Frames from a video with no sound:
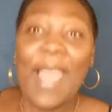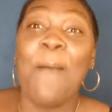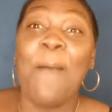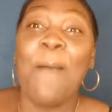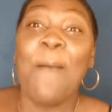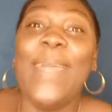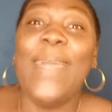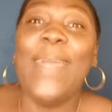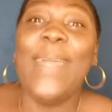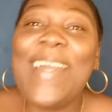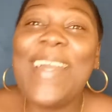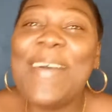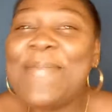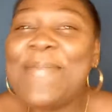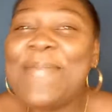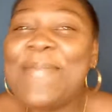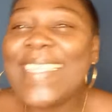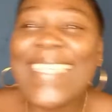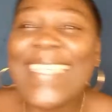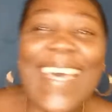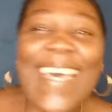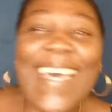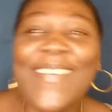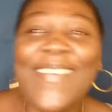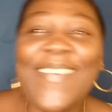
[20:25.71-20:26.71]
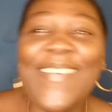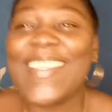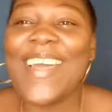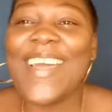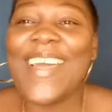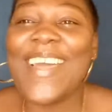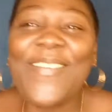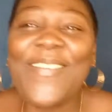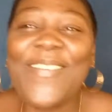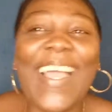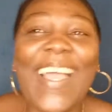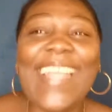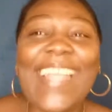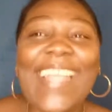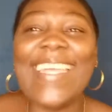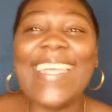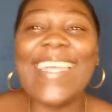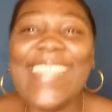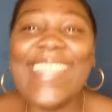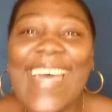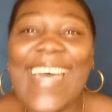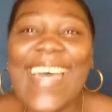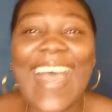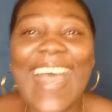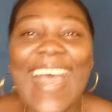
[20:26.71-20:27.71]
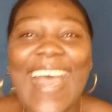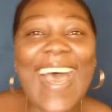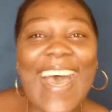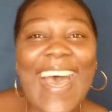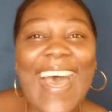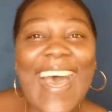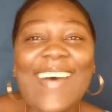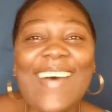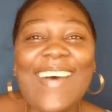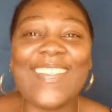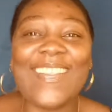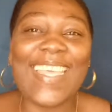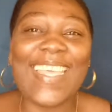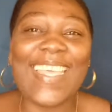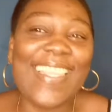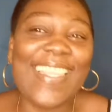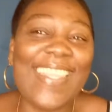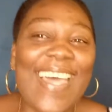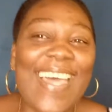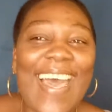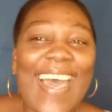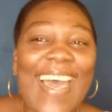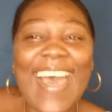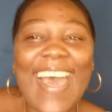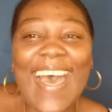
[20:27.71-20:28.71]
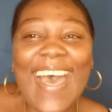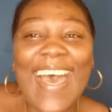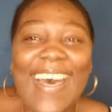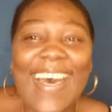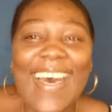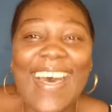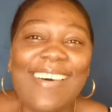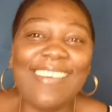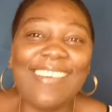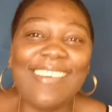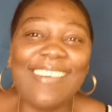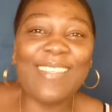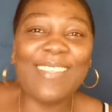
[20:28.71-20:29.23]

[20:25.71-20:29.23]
Big up yourself, Teflon in the house, in the house.